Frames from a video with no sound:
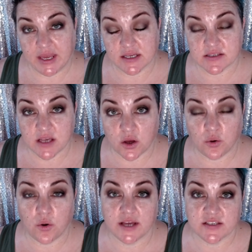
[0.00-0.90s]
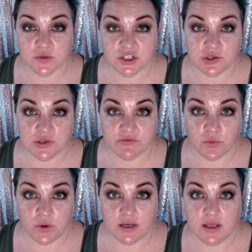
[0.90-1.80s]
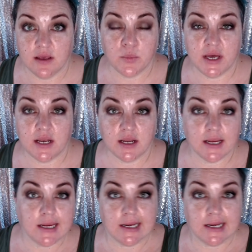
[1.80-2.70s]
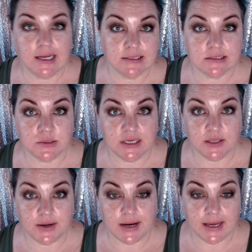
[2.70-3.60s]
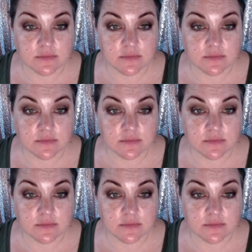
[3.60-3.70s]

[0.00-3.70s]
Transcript: So I switched to a different one, but let's do the other eye.